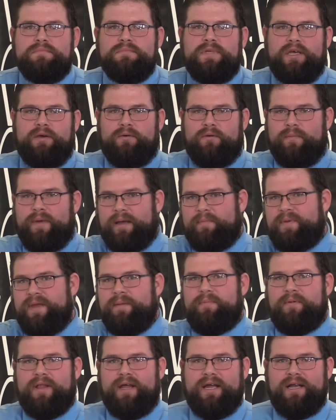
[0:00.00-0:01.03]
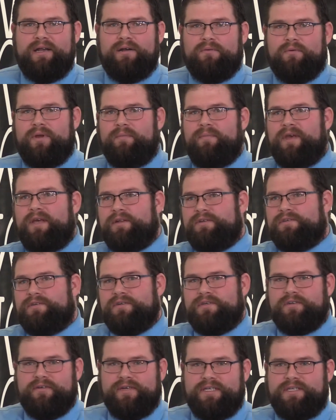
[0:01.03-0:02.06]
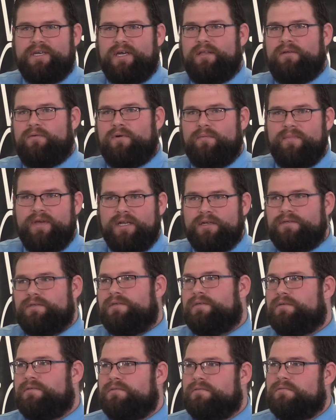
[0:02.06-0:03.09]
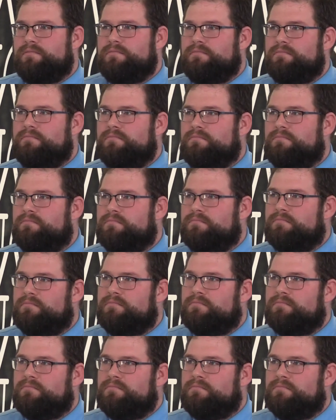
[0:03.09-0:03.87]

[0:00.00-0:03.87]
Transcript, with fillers: And when my people out here, we minister to each other, we're ministers. Sure.